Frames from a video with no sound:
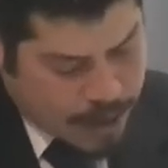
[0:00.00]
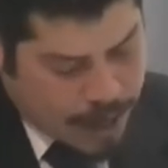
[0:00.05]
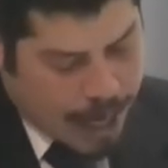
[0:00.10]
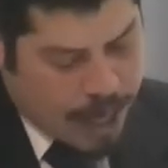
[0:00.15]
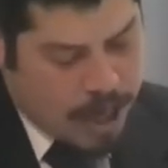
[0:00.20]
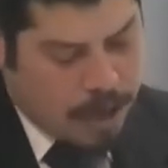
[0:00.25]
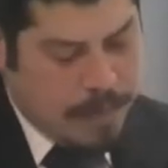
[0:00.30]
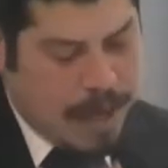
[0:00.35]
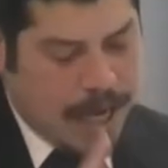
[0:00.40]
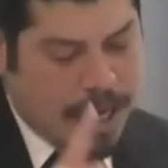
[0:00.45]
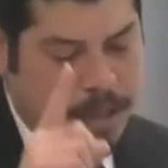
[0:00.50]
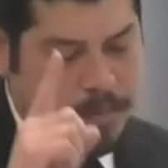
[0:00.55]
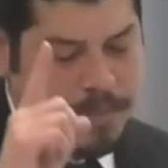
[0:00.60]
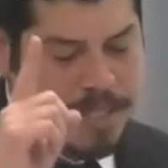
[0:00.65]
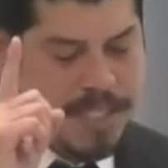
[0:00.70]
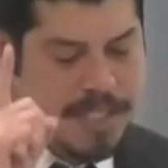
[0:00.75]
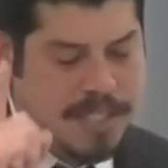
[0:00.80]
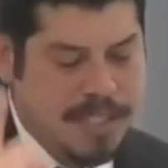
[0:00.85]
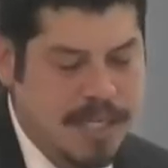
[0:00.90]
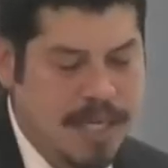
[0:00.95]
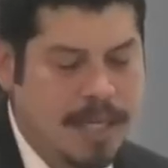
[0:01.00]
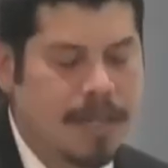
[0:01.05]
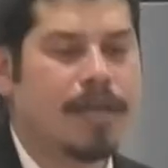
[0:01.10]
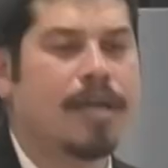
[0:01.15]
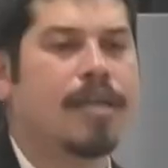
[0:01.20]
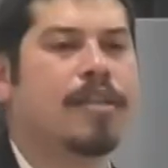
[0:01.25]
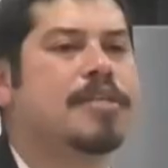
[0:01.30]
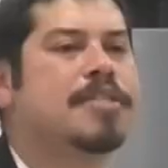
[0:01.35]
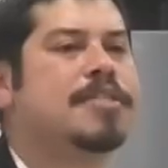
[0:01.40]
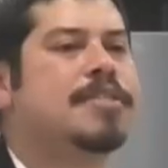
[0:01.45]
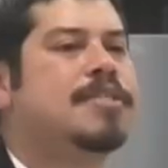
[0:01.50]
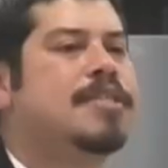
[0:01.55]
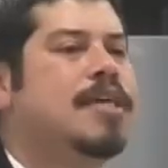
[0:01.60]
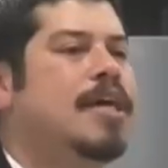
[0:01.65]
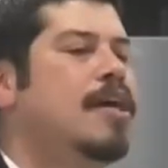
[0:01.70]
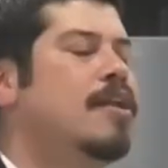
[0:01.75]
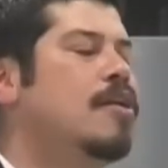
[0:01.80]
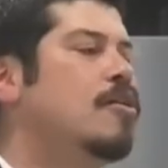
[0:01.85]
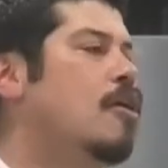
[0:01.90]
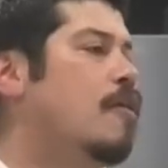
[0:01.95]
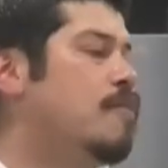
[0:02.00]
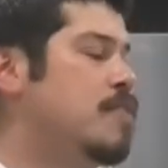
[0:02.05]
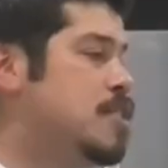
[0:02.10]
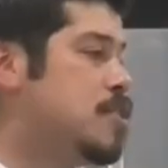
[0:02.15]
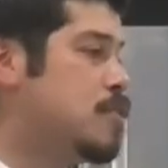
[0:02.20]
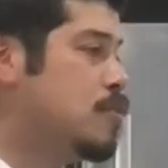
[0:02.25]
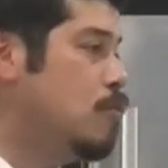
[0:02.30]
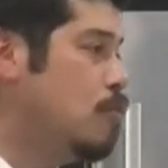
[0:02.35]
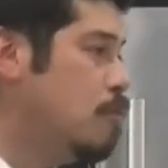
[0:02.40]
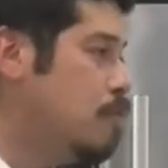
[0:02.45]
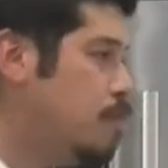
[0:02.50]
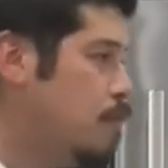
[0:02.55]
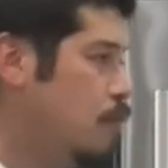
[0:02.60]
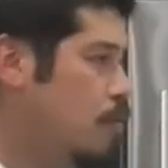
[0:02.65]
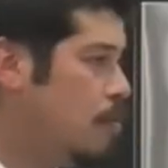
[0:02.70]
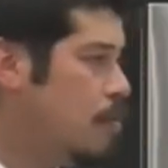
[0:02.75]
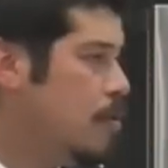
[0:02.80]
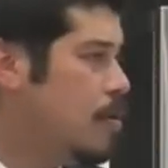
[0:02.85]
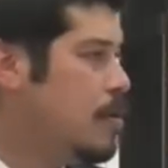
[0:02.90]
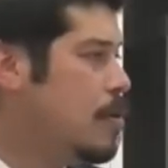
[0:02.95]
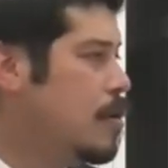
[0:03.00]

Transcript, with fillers: and you're making them sit in the seat of the scornful.